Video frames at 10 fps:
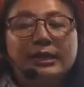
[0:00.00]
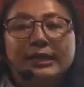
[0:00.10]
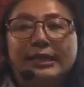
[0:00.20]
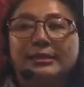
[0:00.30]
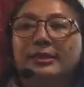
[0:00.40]

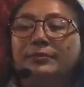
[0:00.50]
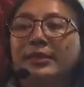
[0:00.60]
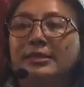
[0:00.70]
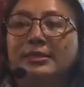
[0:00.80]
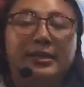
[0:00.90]
It
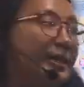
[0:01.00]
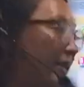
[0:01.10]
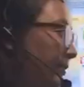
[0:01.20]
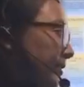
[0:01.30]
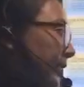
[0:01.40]
determines the
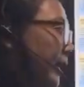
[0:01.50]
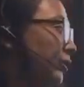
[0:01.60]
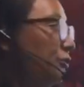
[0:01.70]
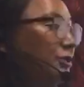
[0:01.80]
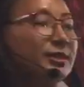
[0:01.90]
health and
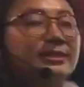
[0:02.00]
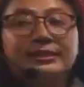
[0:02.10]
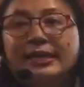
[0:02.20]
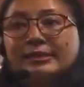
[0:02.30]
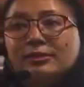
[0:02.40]
nutritional
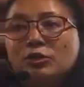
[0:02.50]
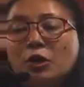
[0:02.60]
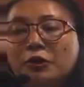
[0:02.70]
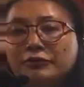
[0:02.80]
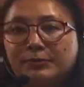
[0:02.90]
status
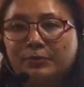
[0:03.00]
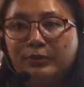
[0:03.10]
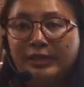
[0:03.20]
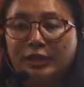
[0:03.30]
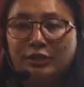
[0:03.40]
of the
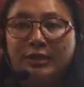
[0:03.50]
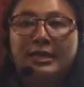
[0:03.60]
population.